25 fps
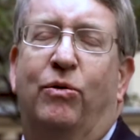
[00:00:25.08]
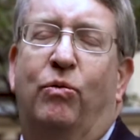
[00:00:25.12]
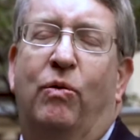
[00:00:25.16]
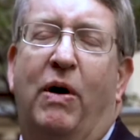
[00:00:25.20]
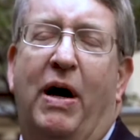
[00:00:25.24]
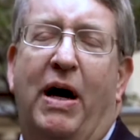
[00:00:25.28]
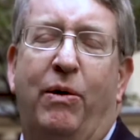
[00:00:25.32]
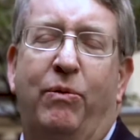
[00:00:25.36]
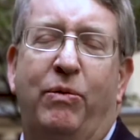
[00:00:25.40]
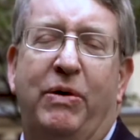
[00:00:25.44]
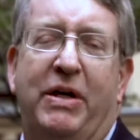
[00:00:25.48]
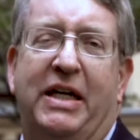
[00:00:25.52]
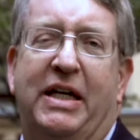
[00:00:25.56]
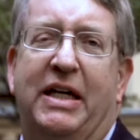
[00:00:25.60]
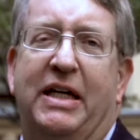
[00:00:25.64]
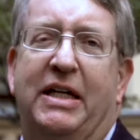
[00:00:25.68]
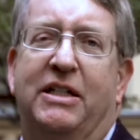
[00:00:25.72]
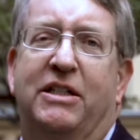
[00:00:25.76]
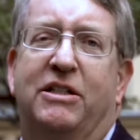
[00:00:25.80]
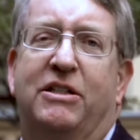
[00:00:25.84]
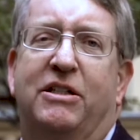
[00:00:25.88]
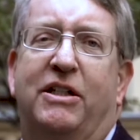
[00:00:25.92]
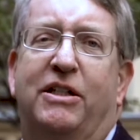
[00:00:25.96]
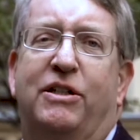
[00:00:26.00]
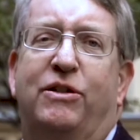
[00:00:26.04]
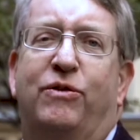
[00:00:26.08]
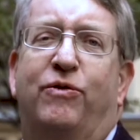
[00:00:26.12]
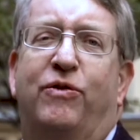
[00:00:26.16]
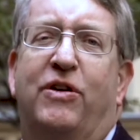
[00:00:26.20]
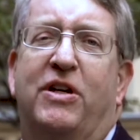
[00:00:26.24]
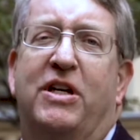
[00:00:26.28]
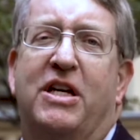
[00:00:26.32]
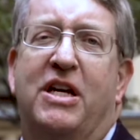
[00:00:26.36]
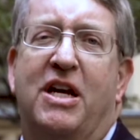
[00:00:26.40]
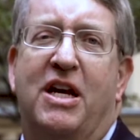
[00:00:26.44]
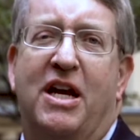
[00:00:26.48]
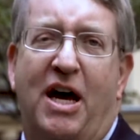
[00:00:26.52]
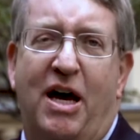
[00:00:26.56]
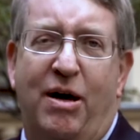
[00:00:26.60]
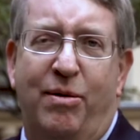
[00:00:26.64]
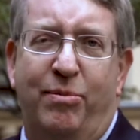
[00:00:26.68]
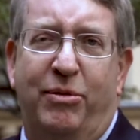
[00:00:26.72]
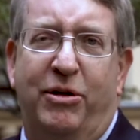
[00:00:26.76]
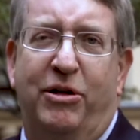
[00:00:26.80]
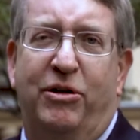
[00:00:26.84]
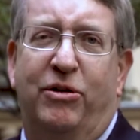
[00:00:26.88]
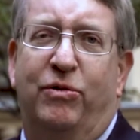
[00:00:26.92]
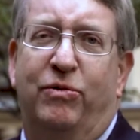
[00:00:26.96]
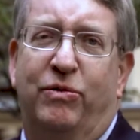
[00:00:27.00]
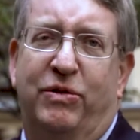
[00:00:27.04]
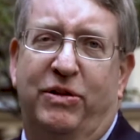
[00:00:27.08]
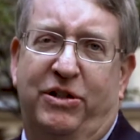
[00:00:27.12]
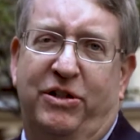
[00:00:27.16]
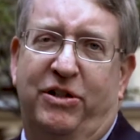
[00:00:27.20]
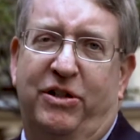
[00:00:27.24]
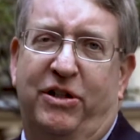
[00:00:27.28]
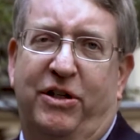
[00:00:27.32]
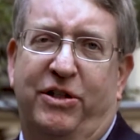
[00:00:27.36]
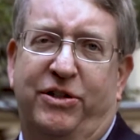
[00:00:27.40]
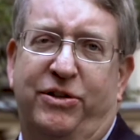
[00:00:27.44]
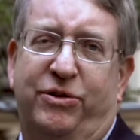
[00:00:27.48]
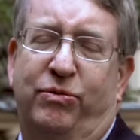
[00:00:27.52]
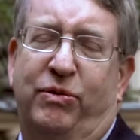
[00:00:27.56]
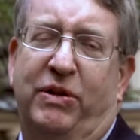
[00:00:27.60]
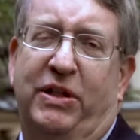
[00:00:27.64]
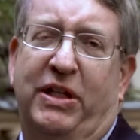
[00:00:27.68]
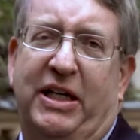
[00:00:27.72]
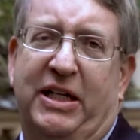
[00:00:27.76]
why we get such phenomenal results with